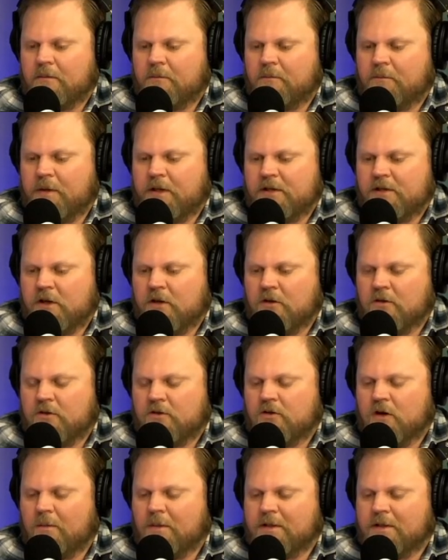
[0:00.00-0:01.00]
be so
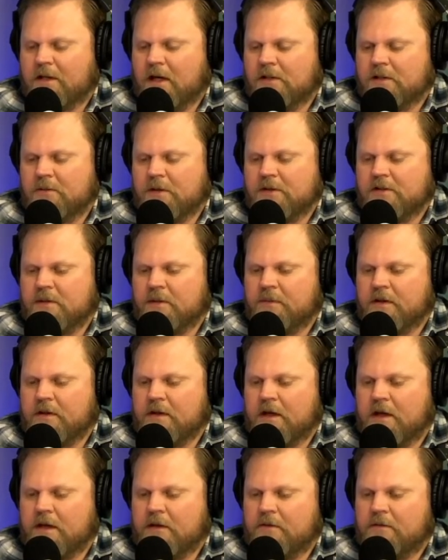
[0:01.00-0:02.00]
traumatized by something
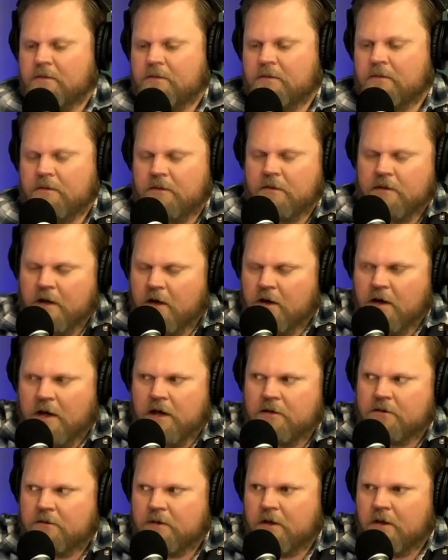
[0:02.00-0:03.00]
that they're
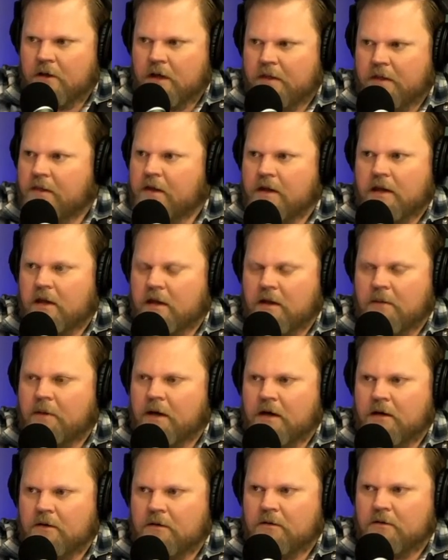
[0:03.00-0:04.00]
not they're not thinking
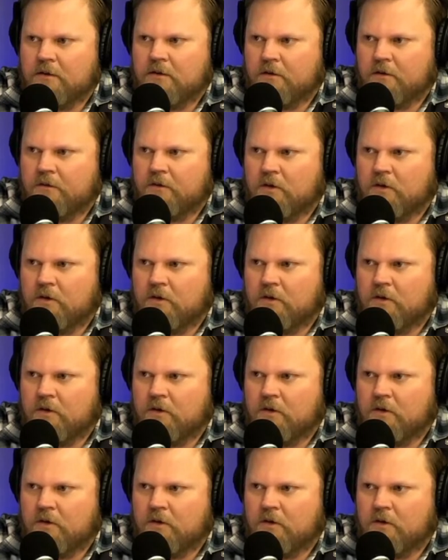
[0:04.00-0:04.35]
about the, yeah.